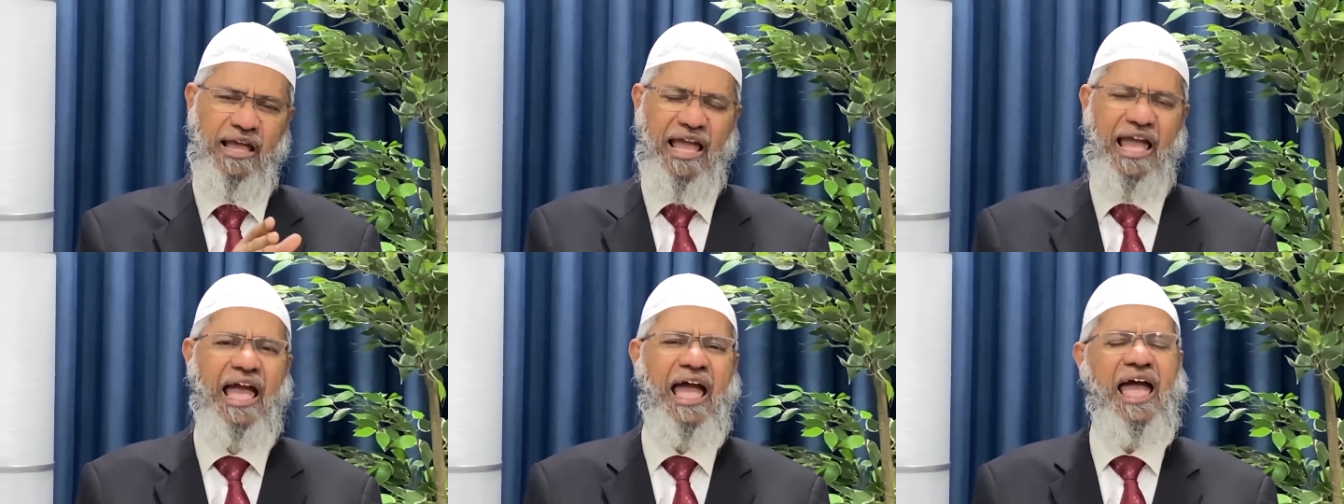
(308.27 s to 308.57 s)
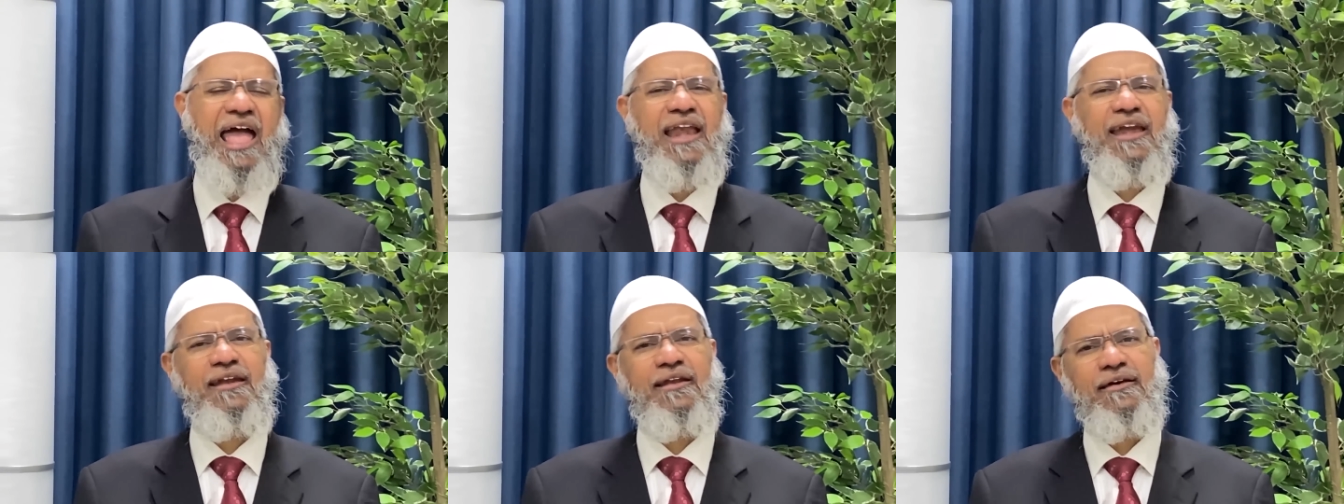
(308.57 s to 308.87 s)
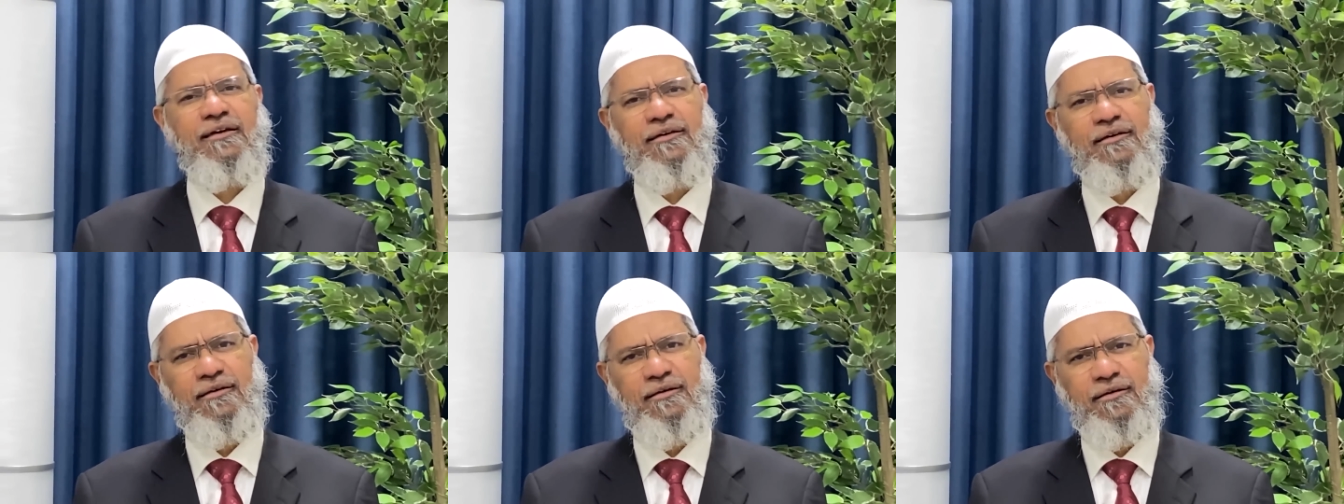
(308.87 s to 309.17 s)
and
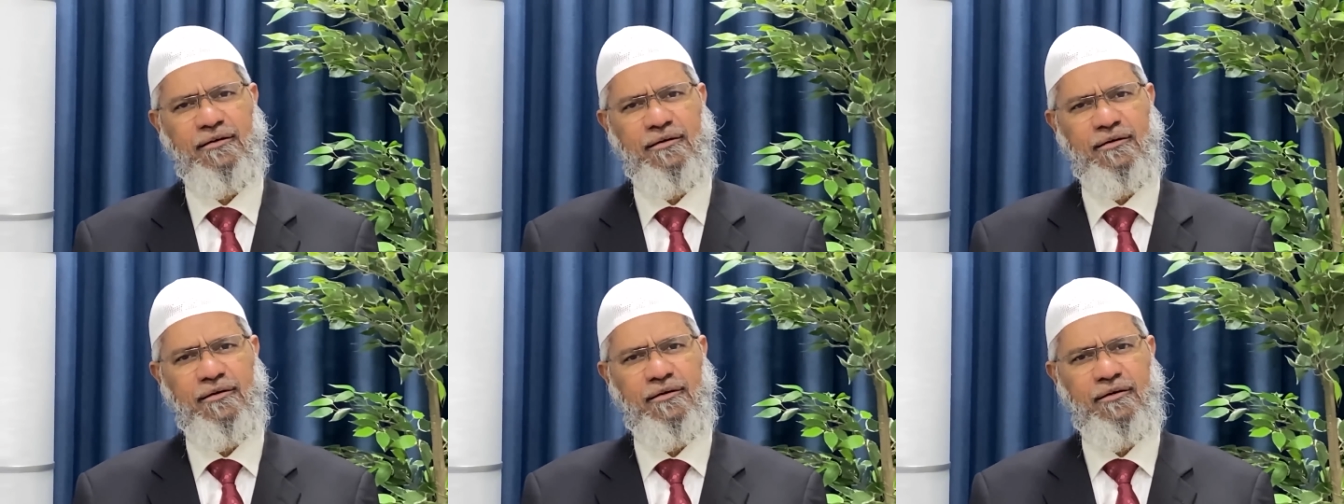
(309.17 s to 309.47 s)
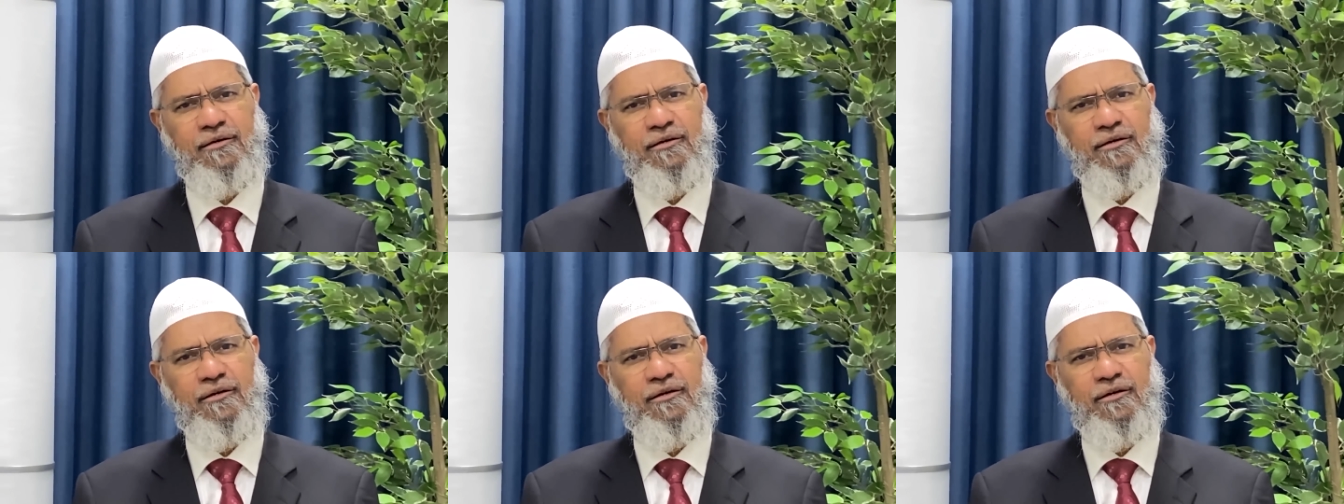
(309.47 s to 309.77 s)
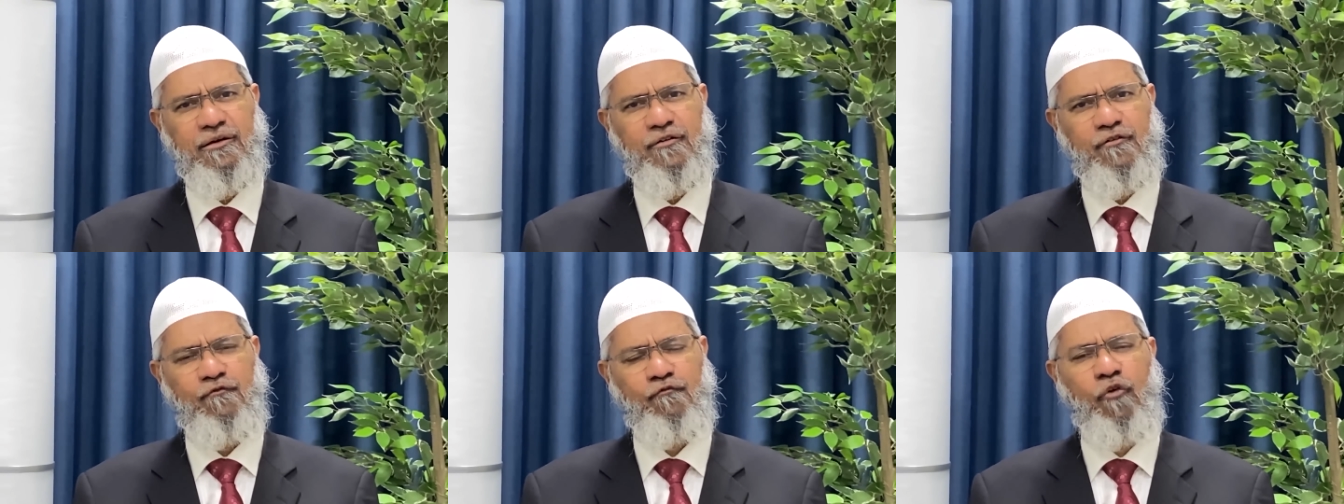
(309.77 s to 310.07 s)

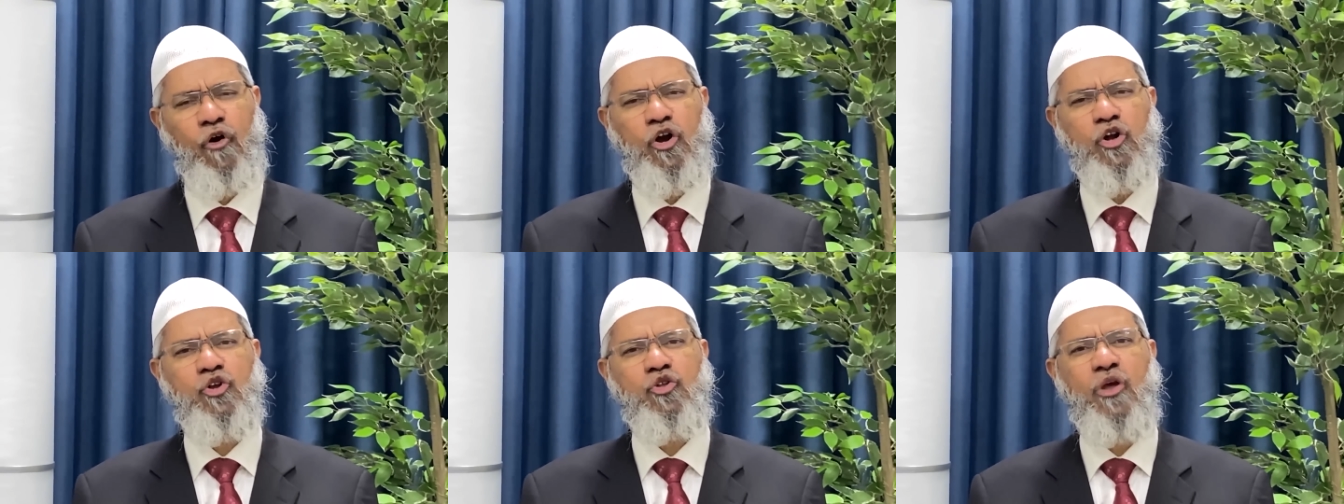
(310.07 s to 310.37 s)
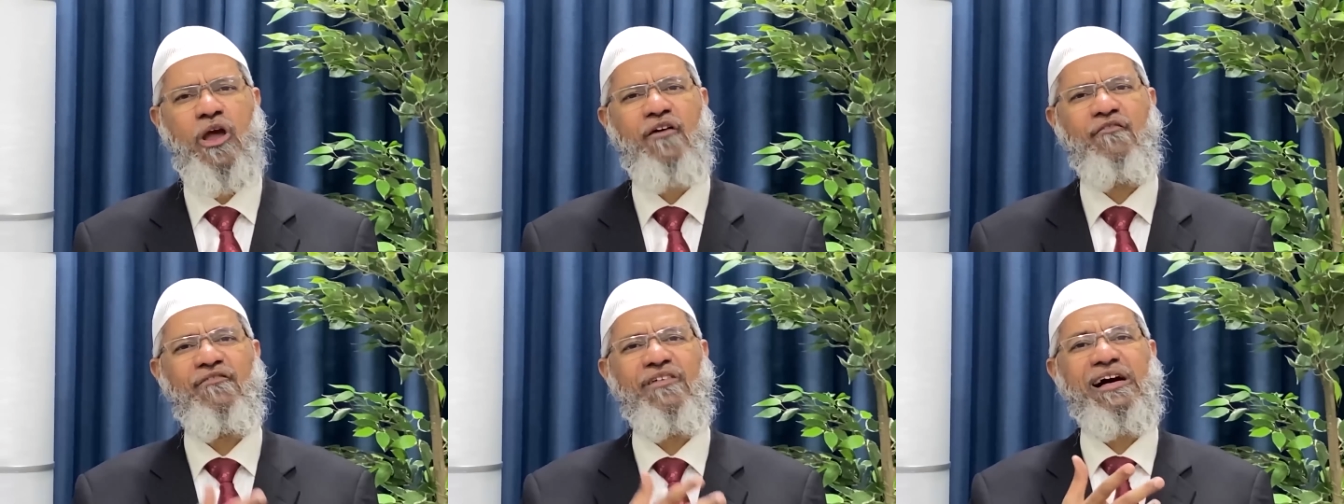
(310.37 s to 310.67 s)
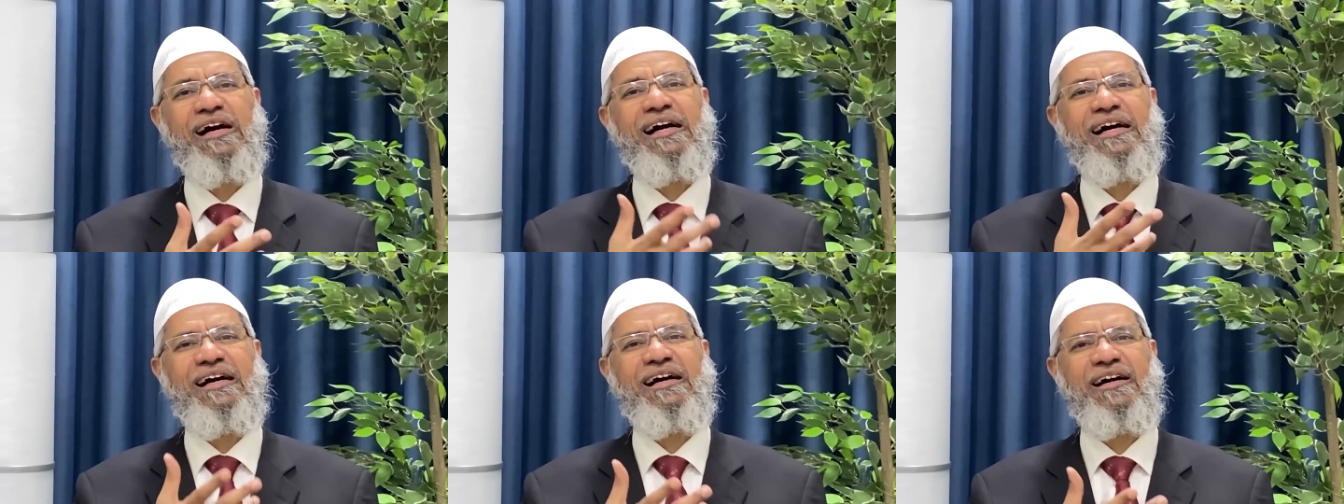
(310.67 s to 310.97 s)
what you have
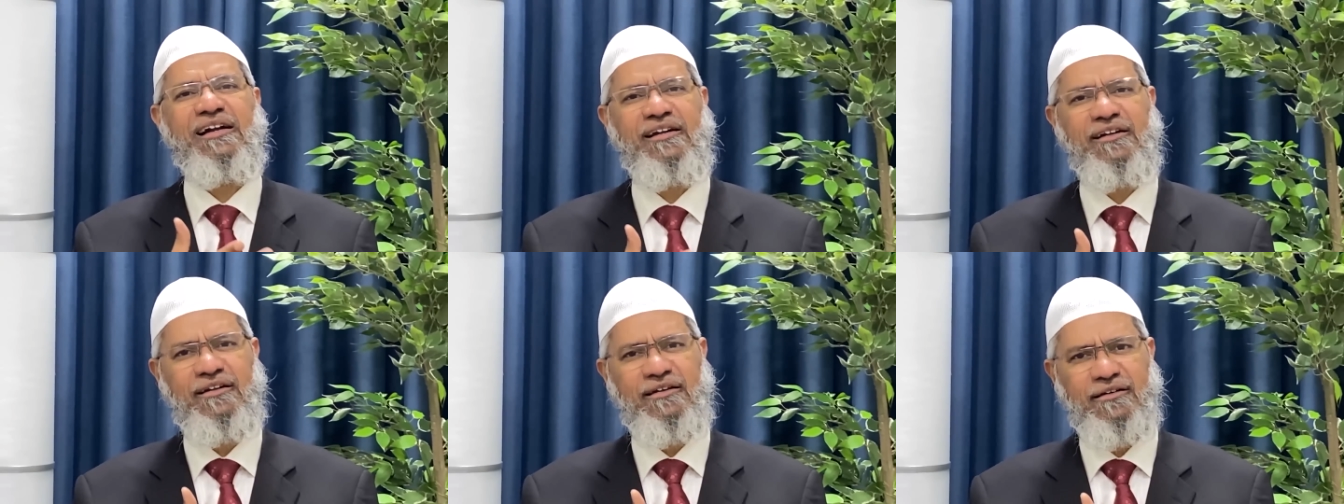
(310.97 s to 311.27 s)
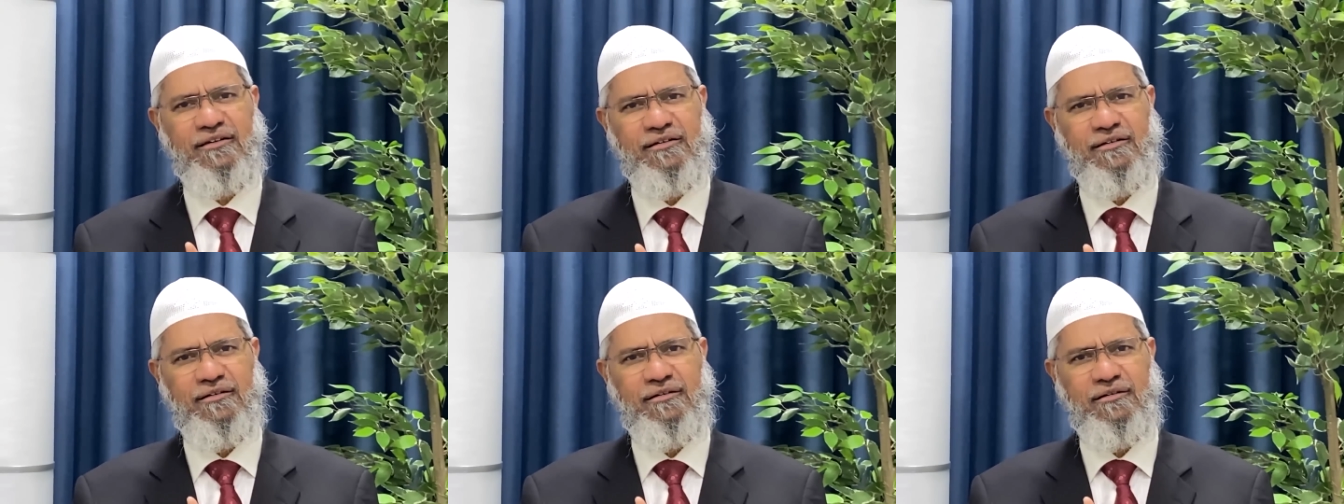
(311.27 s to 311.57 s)
earned